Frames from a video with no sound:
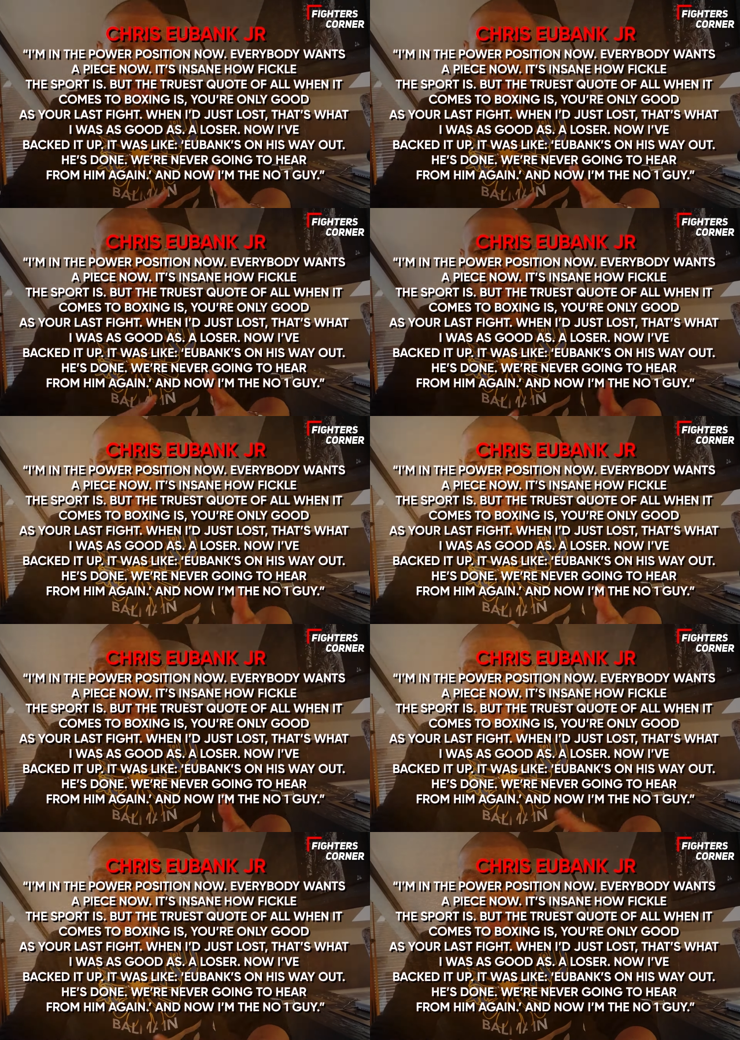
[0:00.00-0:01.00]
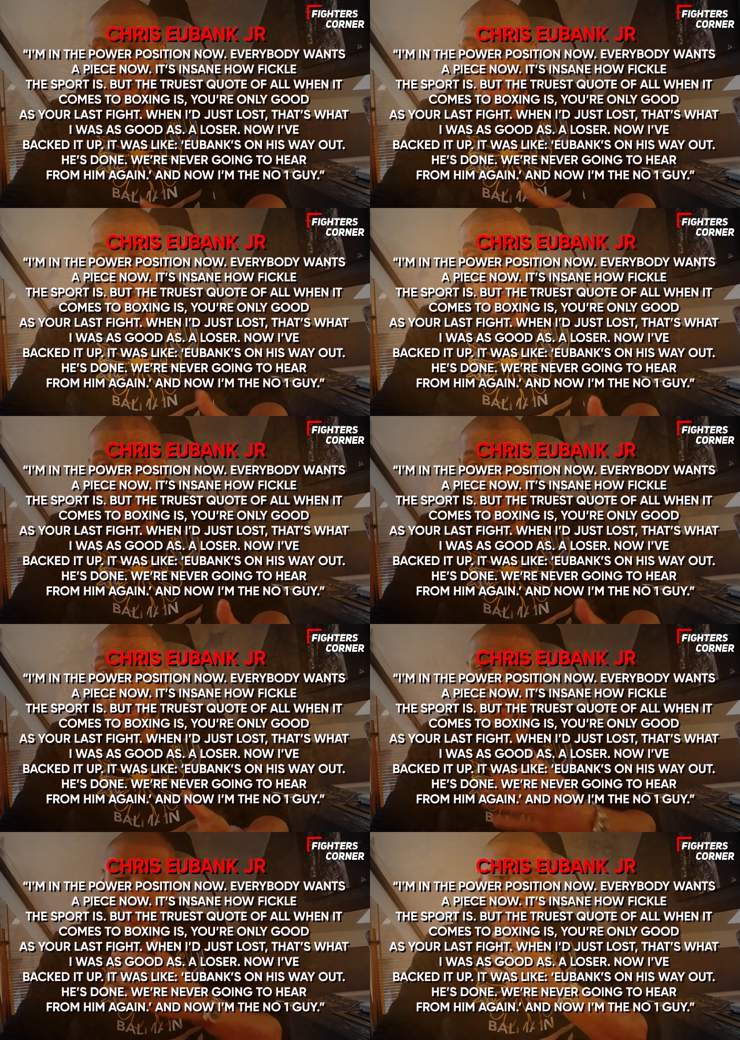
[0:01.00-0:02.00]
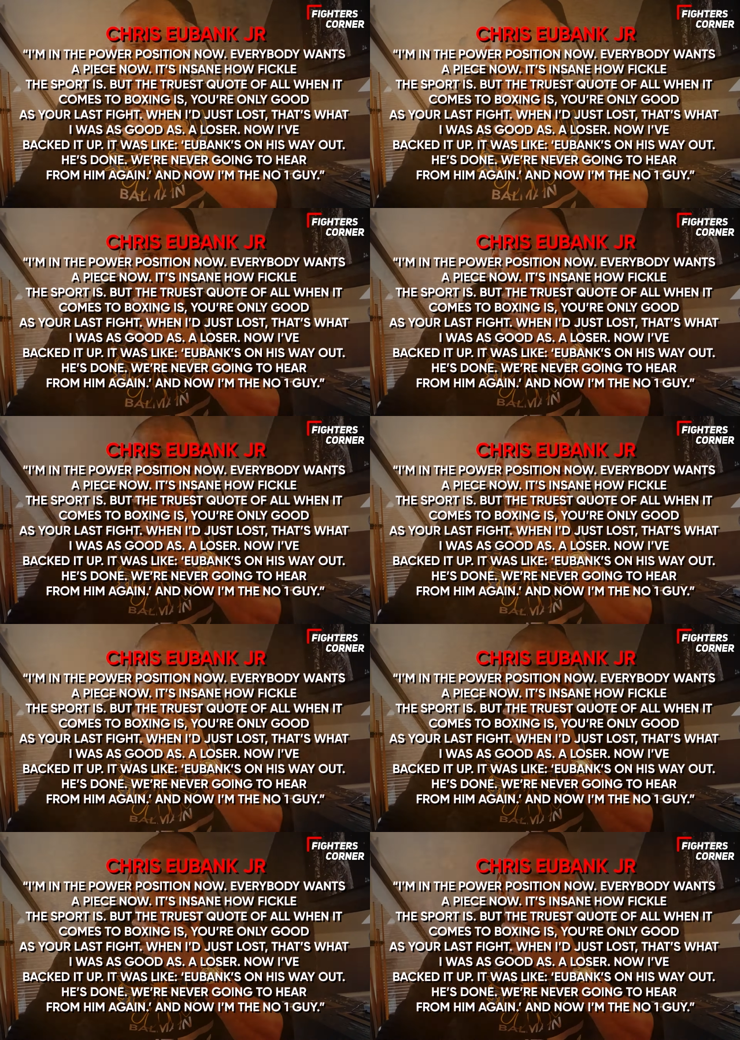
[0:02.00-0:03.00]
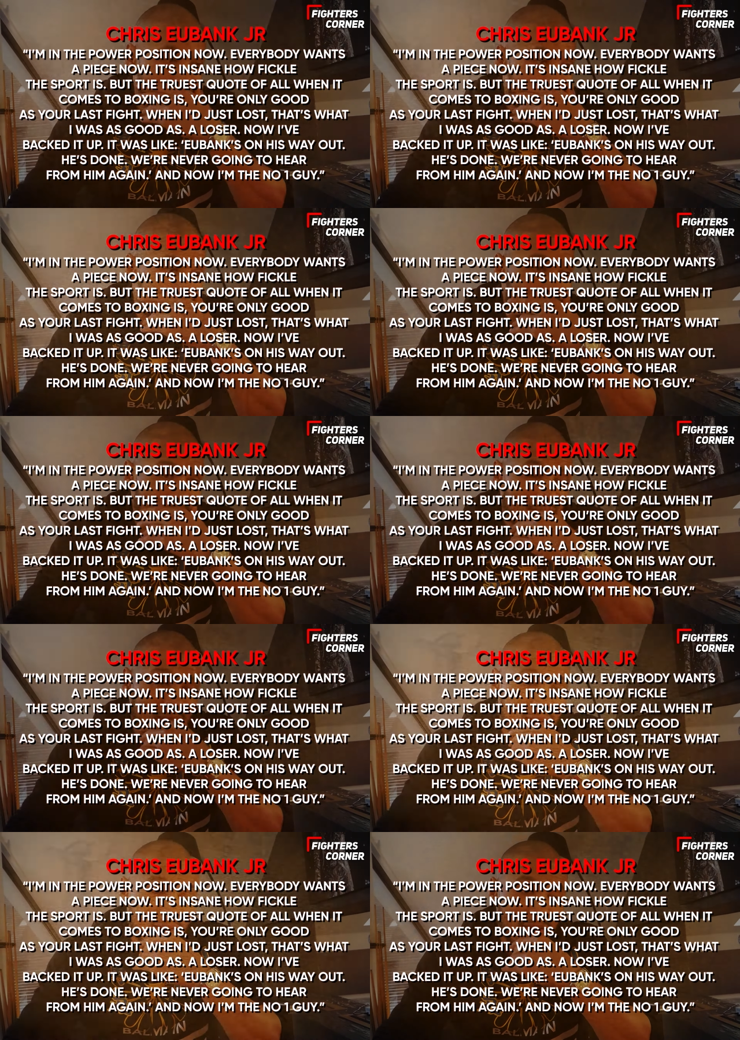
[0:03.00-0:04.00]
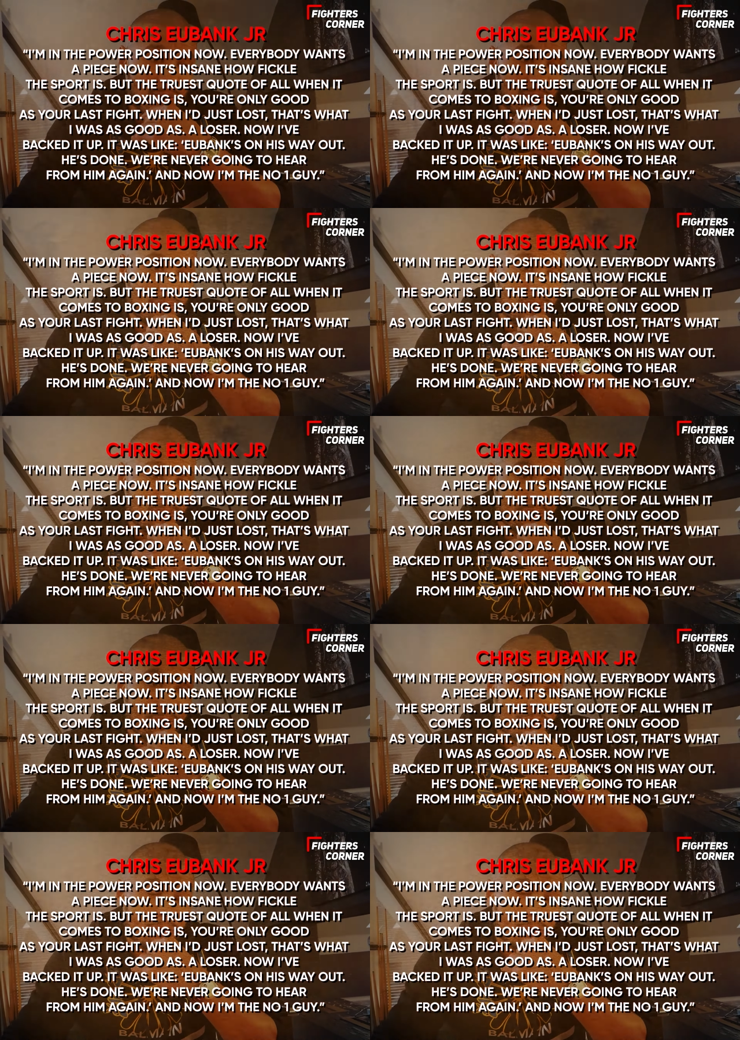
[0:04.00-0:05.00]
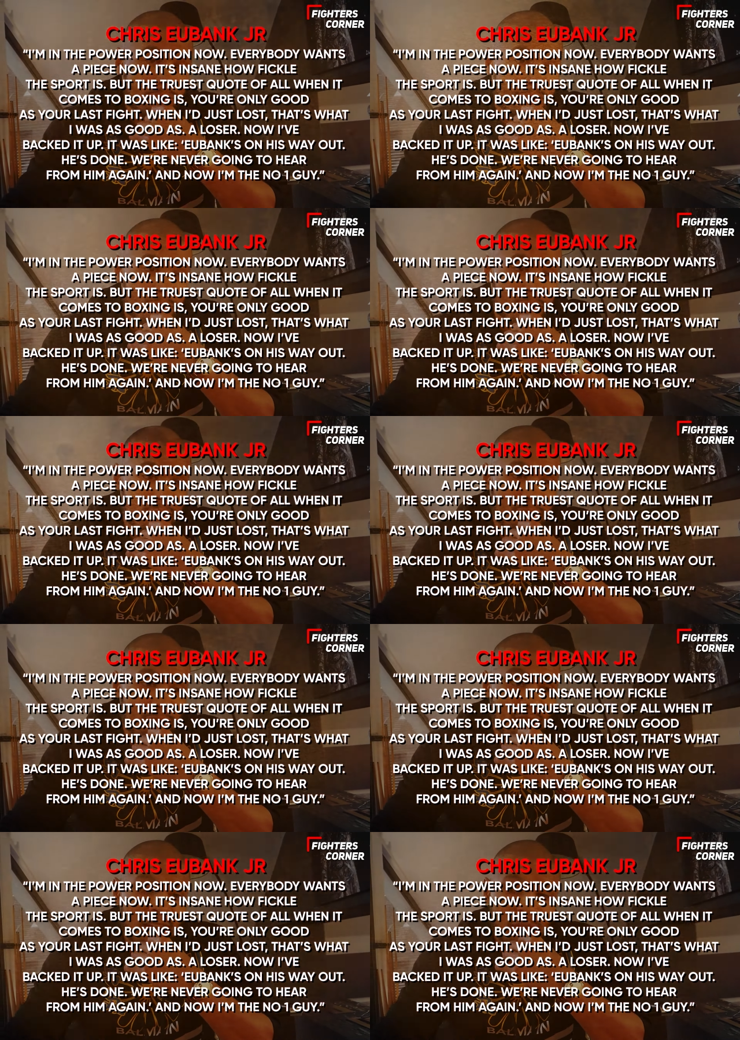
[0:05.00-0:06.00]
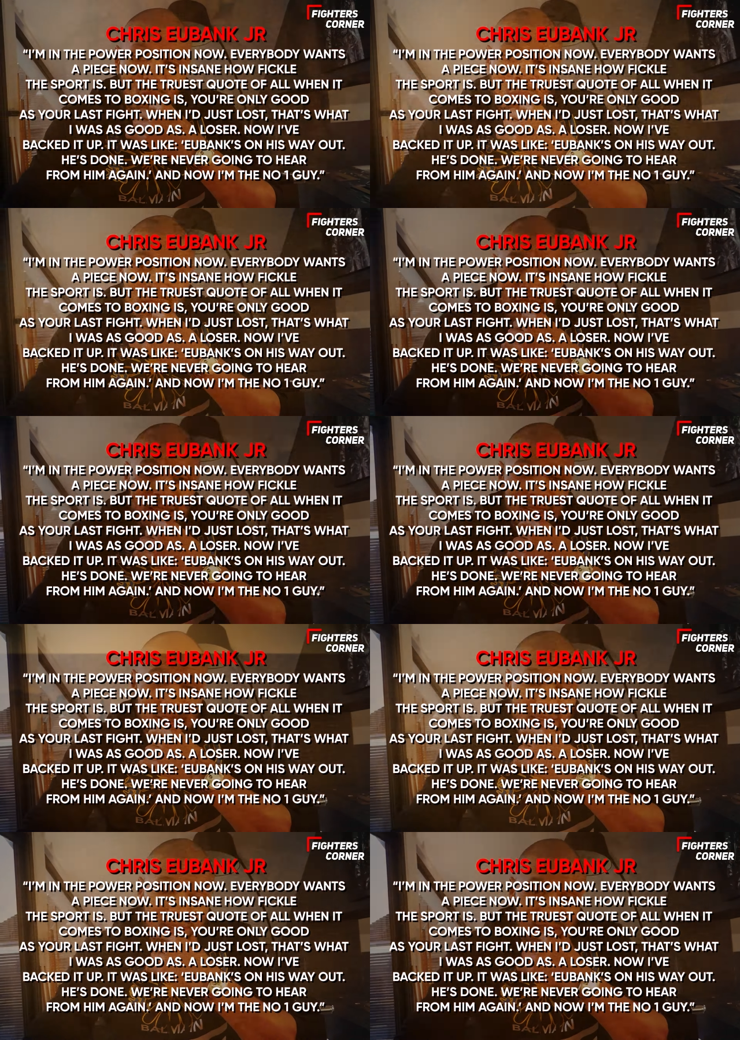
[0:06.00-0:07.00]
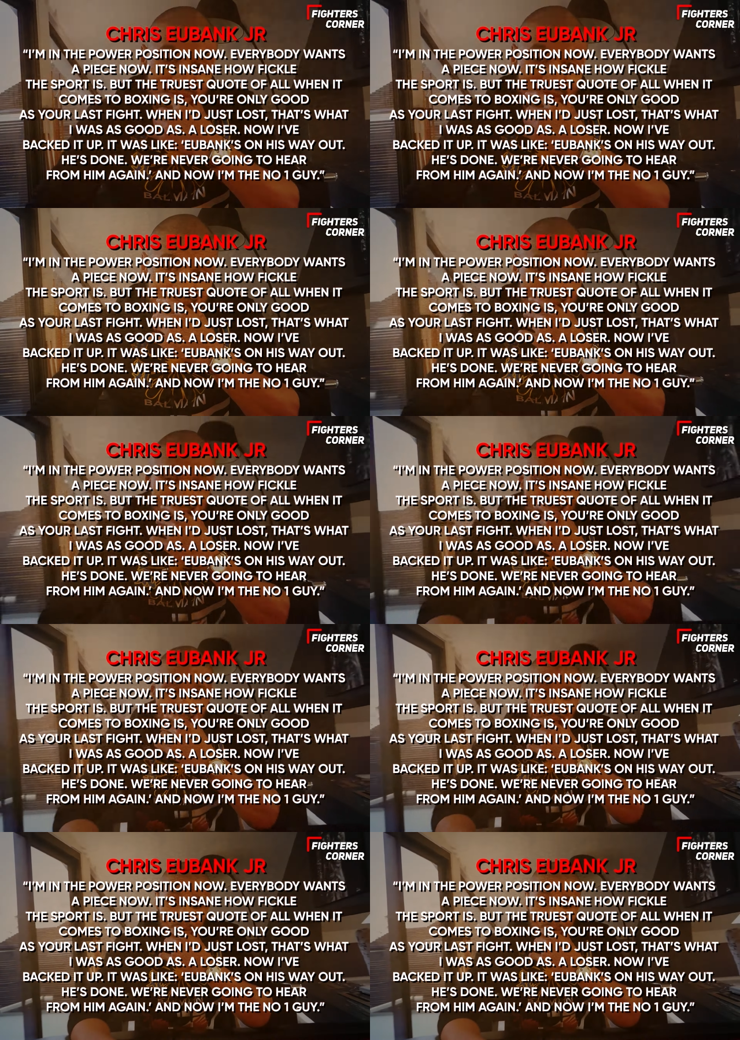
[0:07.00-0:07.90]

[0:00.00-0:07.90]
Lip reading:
Nobody's mouth can be seen.